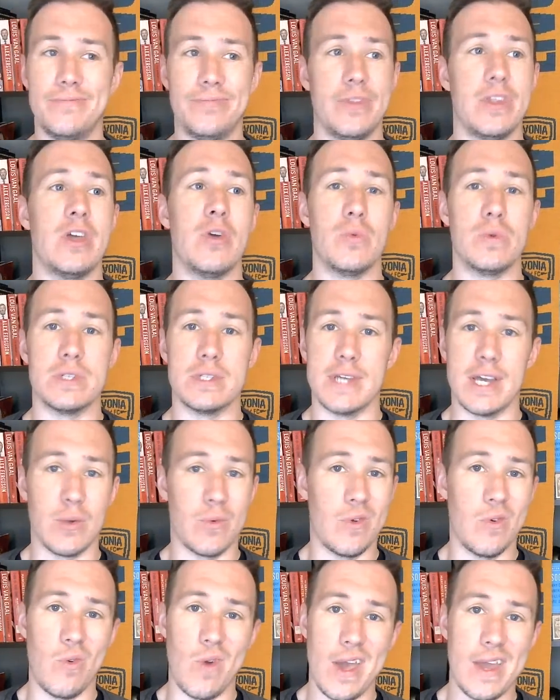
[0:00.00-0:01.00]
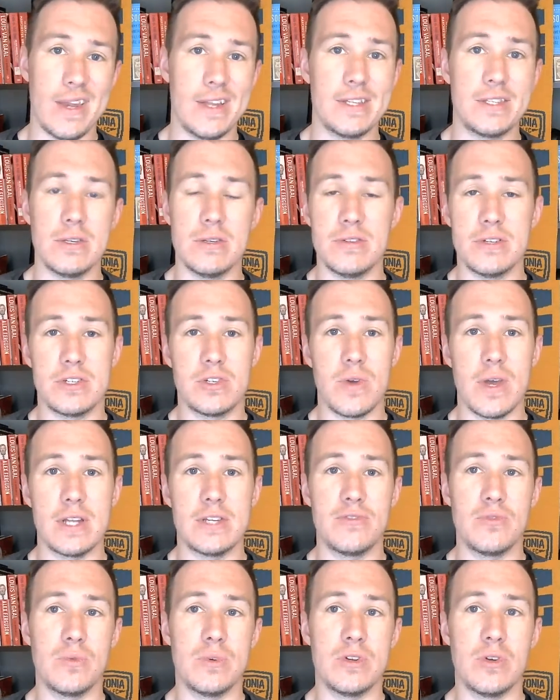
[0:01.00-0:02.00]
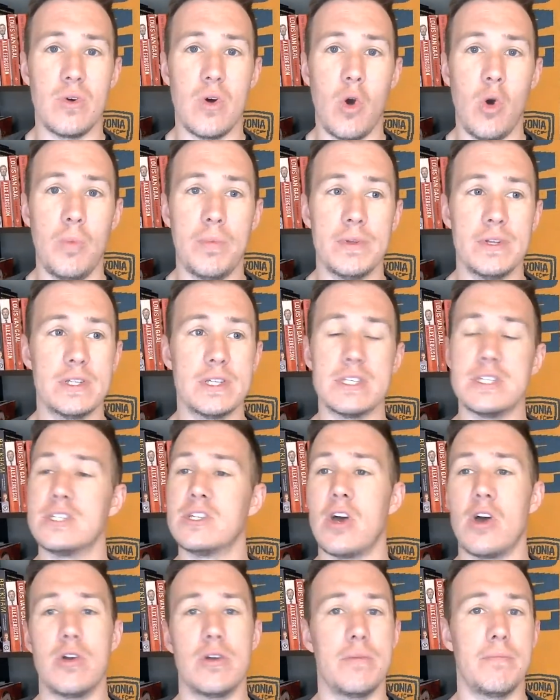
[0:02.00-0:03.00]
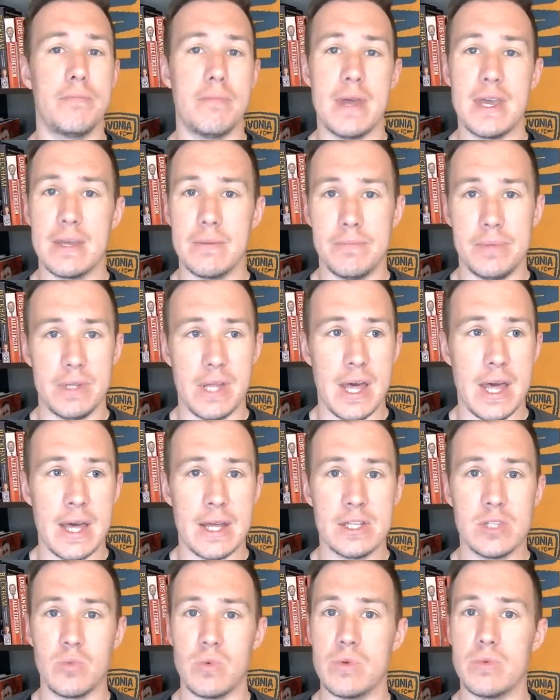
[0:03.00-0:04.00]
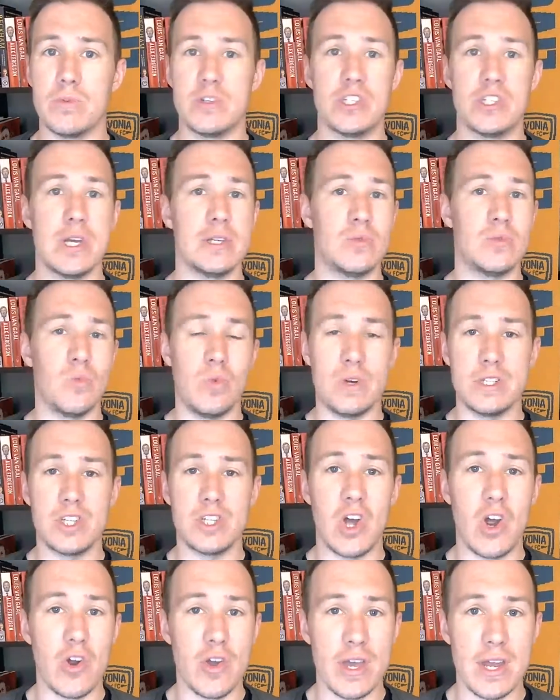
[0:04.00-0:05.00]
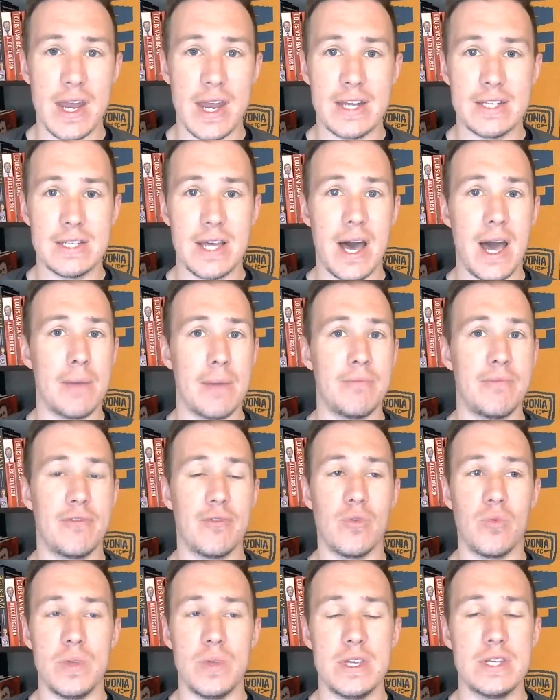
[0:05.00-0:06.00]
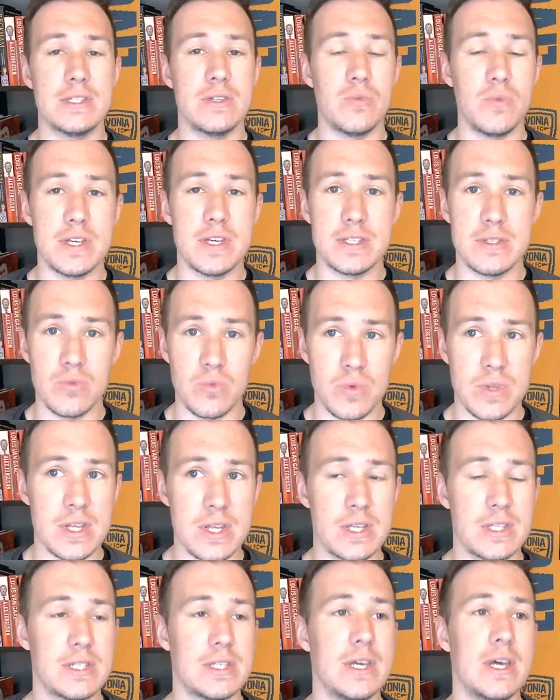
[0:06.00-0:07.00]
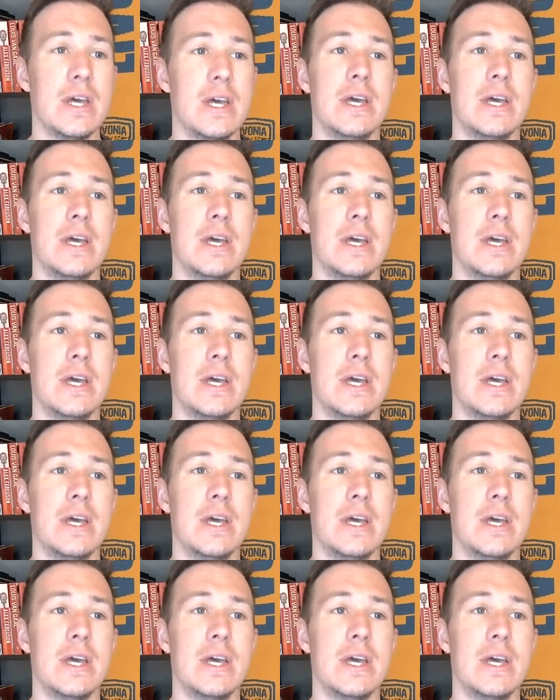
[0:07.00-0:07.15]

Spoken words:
it was like we waited till the transfer window opened to start making plans. We would chase one target at a time for weeks and weeks and weeks.